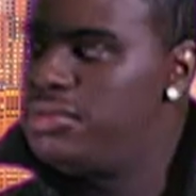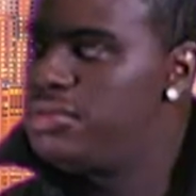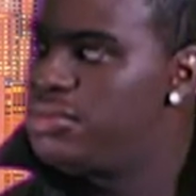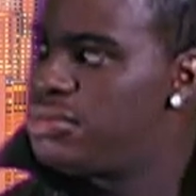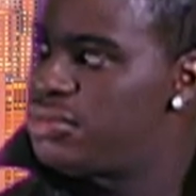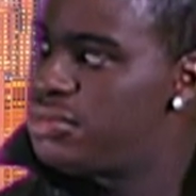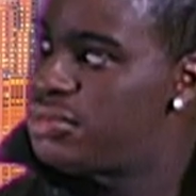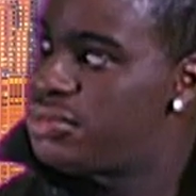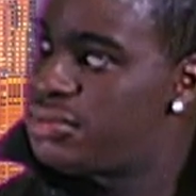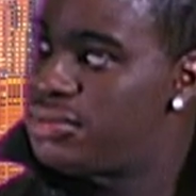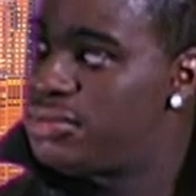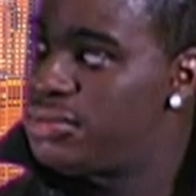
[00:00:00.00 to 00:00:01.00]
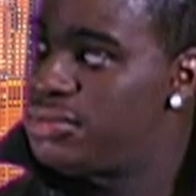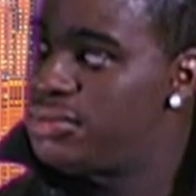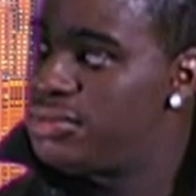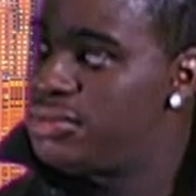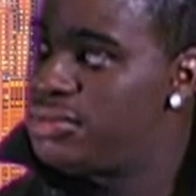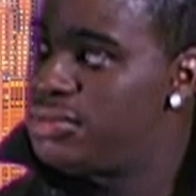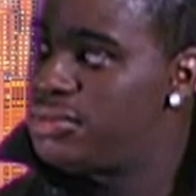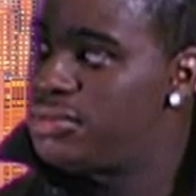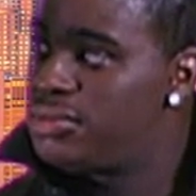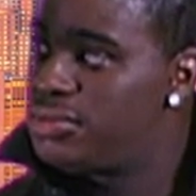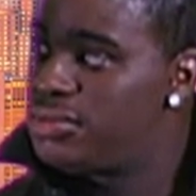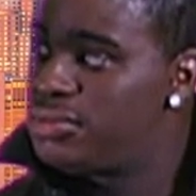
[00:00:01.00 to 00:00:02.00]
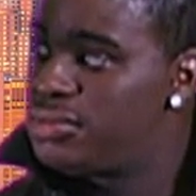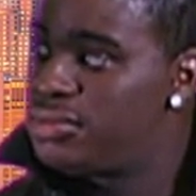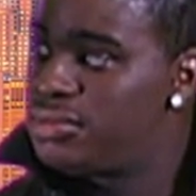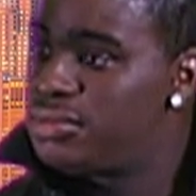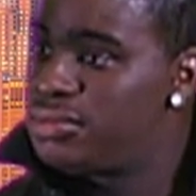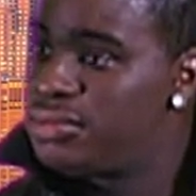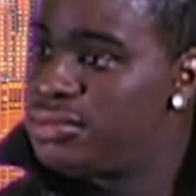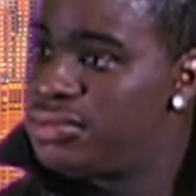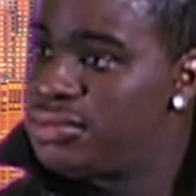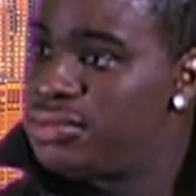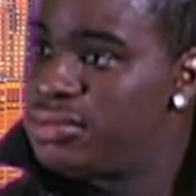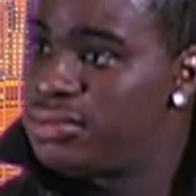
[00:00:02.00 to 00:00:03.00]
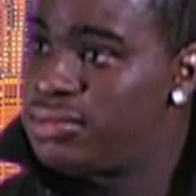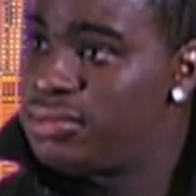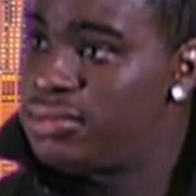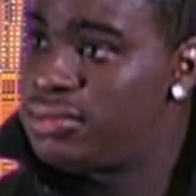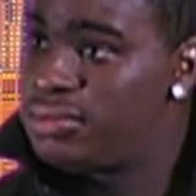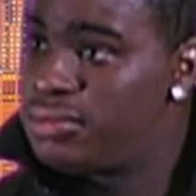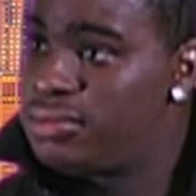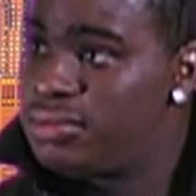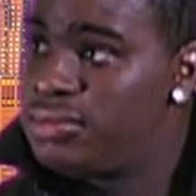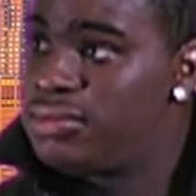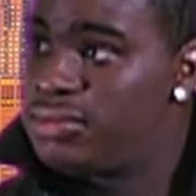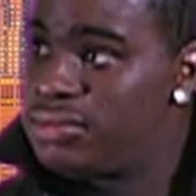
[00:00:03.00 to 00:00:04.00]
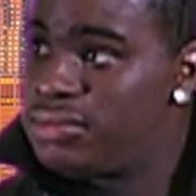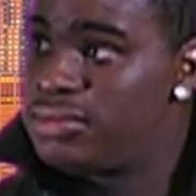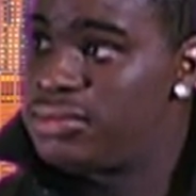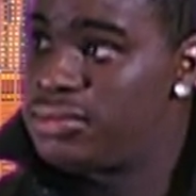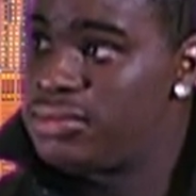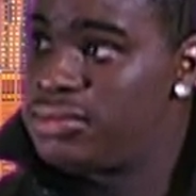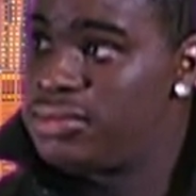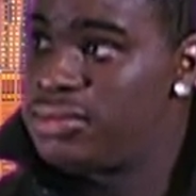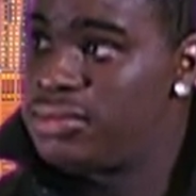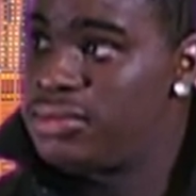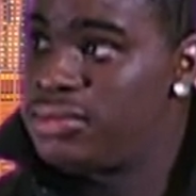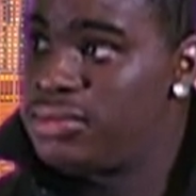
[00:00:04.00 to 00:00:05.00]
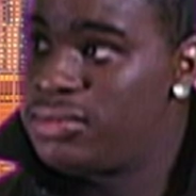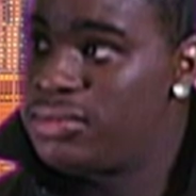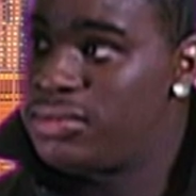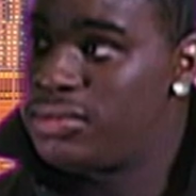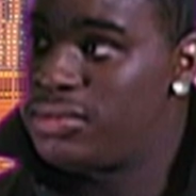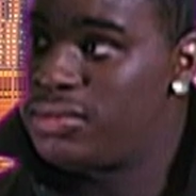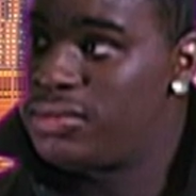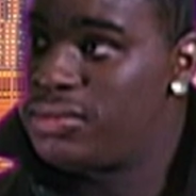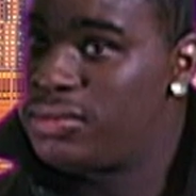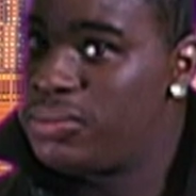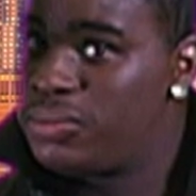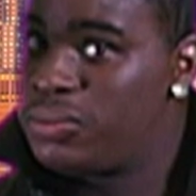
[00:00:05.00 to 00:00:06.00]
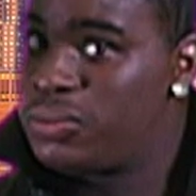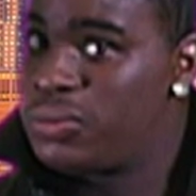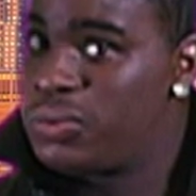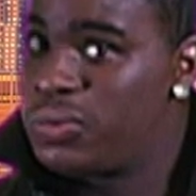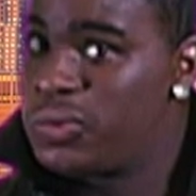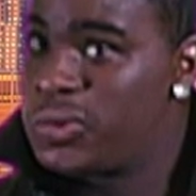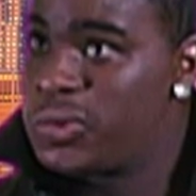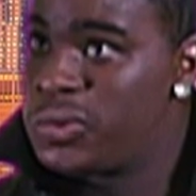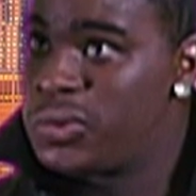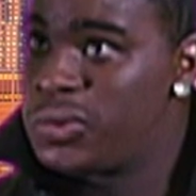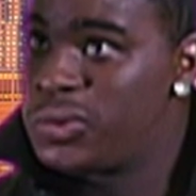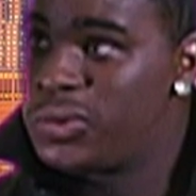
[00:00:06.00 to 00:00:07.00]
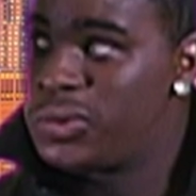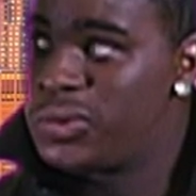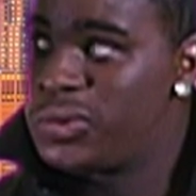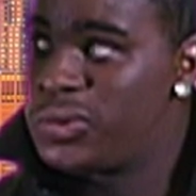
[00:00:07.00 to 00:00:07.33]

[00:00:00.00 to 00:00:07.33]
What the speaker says: This person isn't speaking.